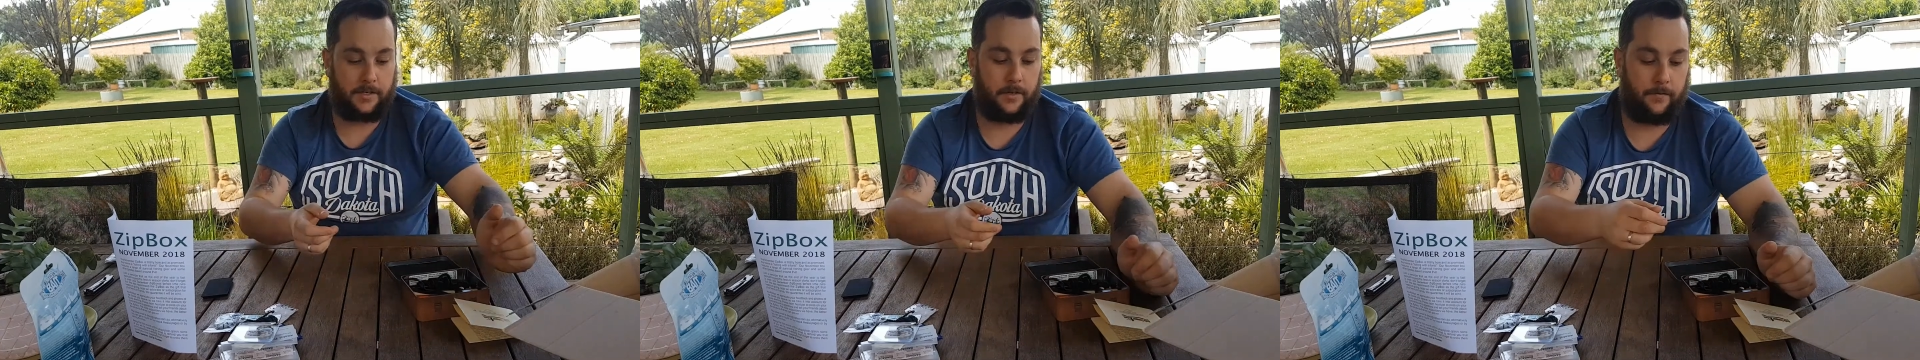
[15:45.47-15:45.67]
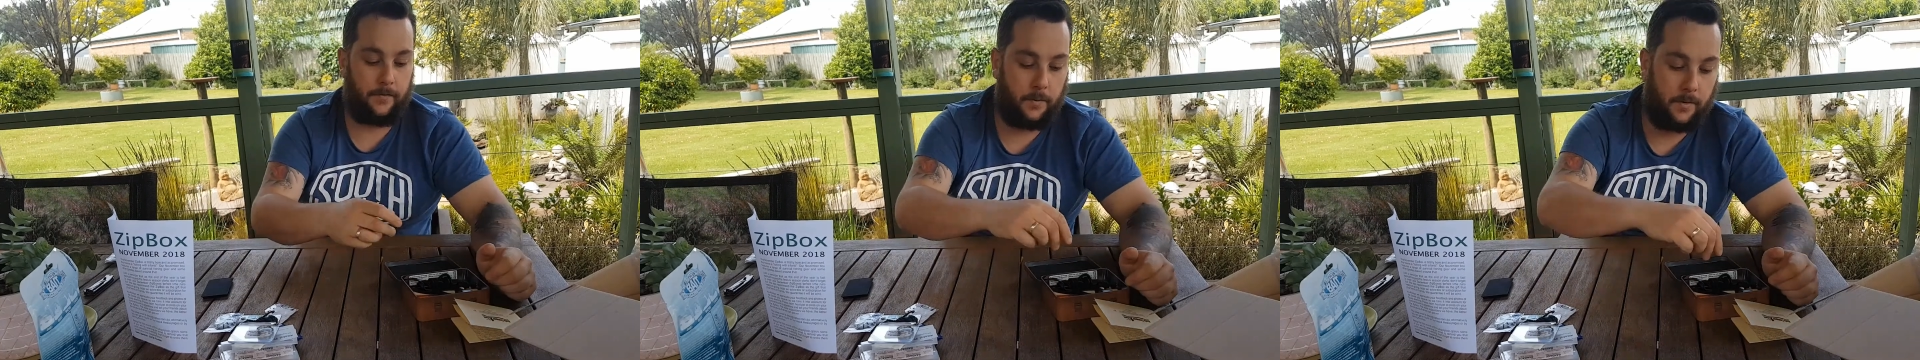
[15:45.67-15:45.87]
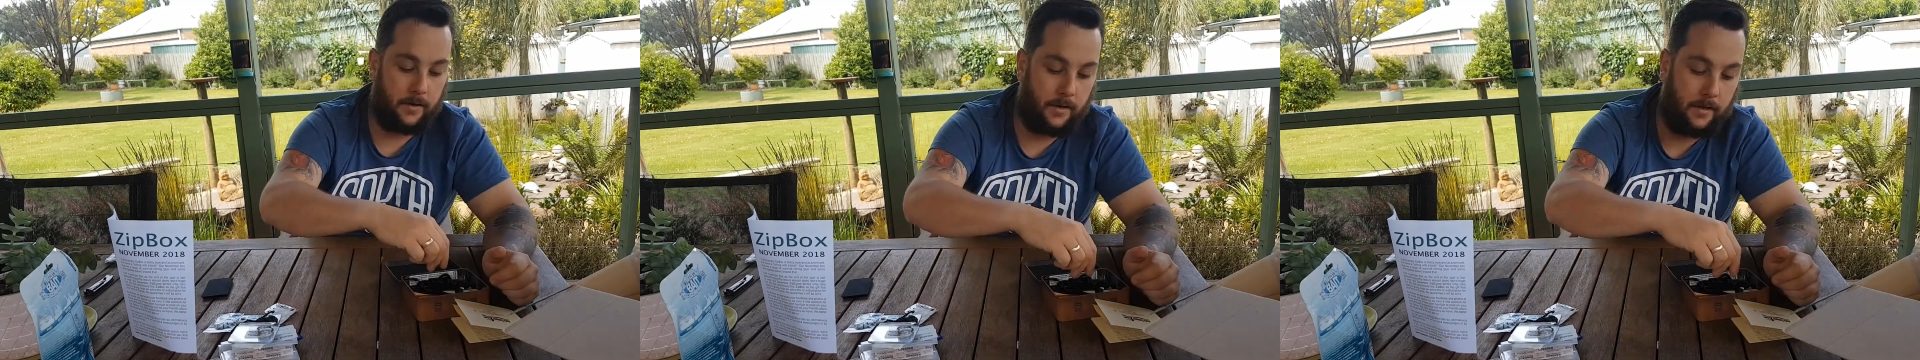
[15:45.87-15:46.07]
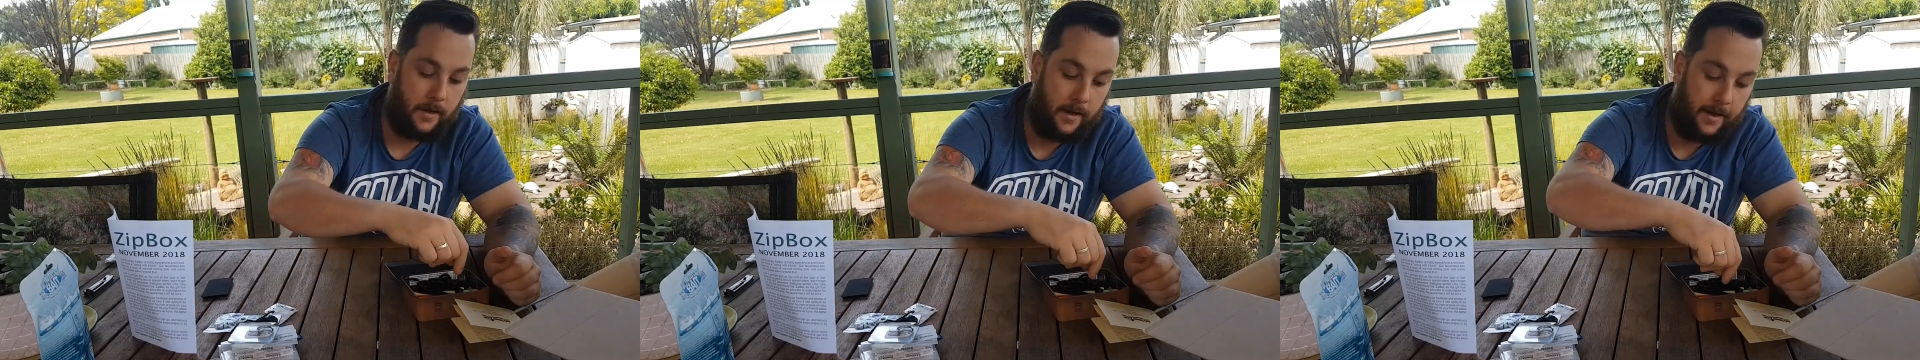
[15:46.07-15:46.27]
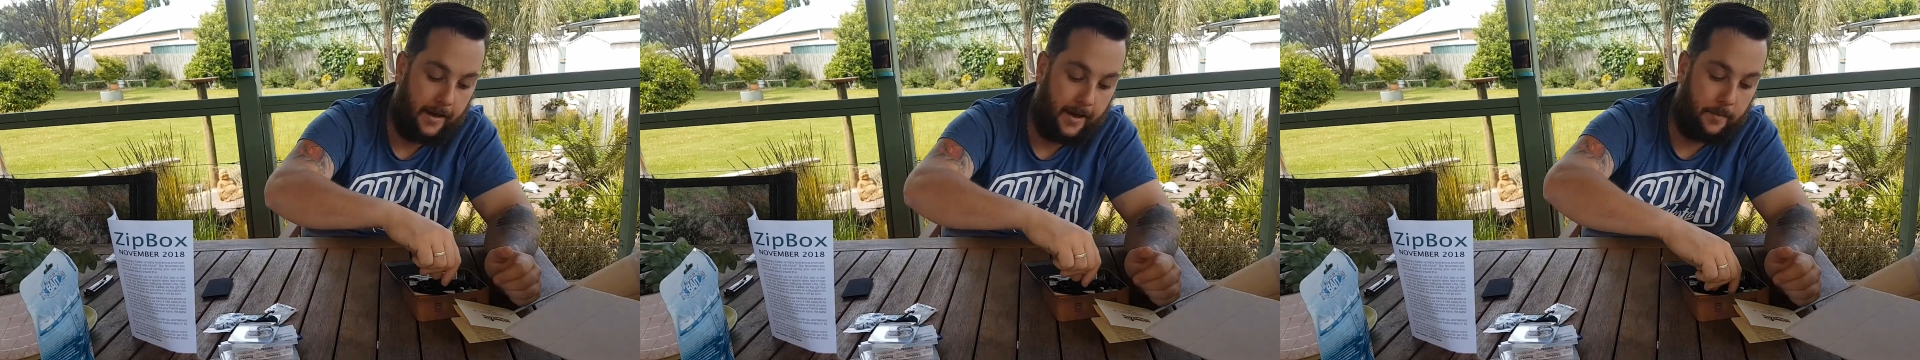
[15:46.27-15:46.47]
it if you want to
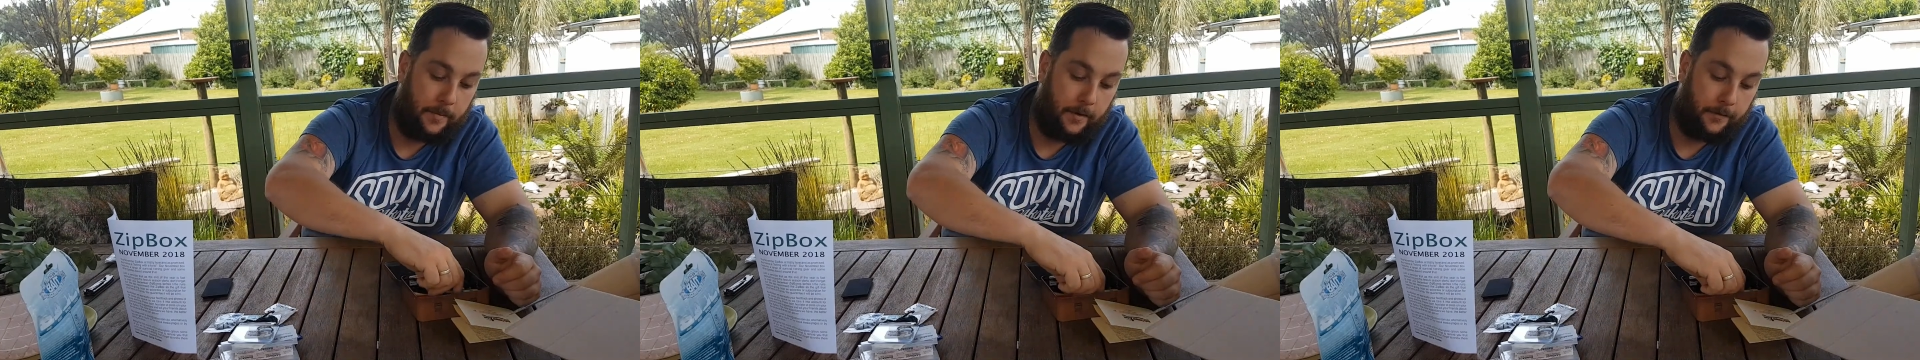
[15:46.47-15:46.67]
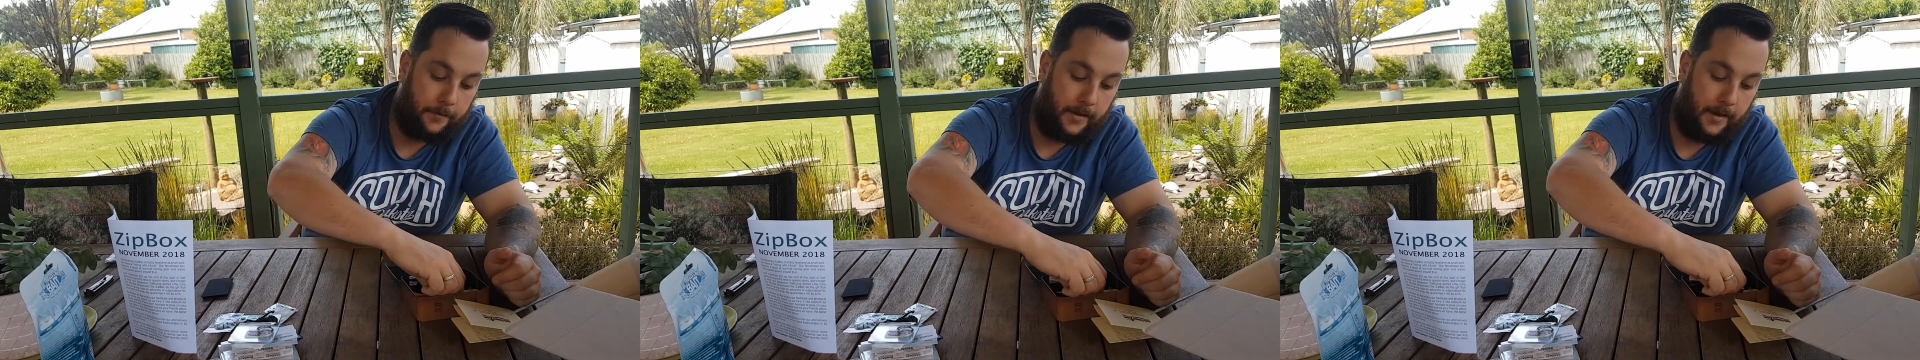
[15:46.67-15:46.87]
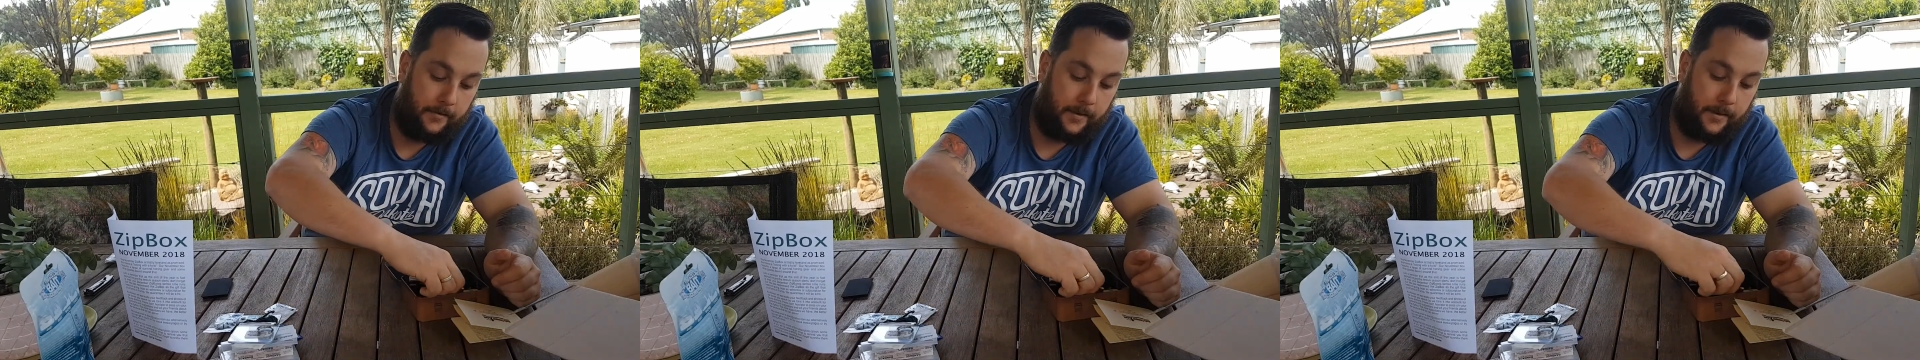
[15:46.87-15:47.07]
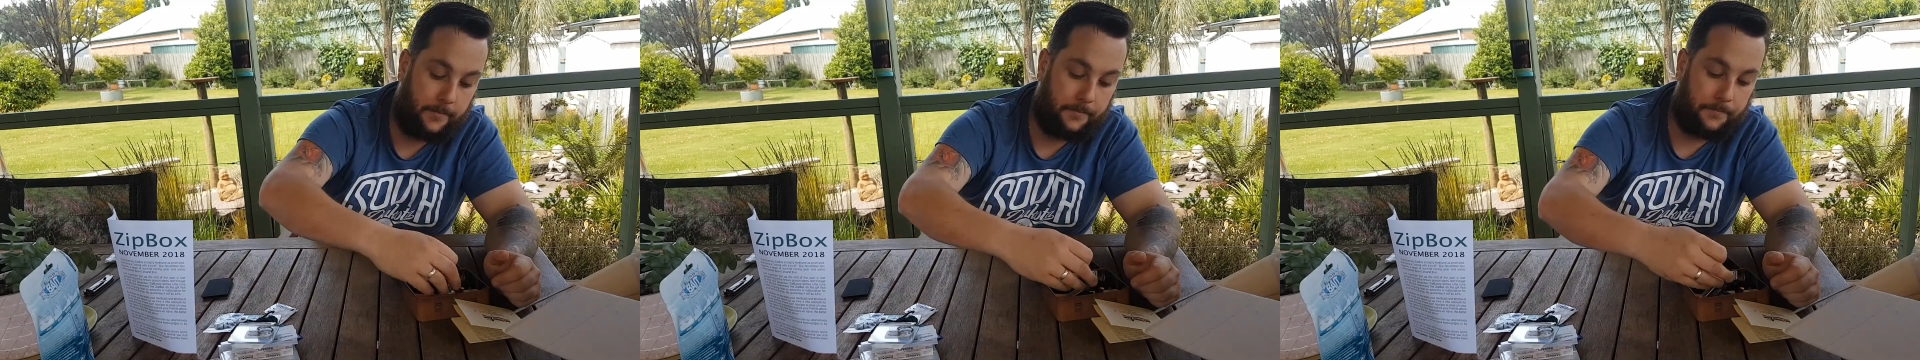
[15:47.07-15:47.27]
add a bit of flavour.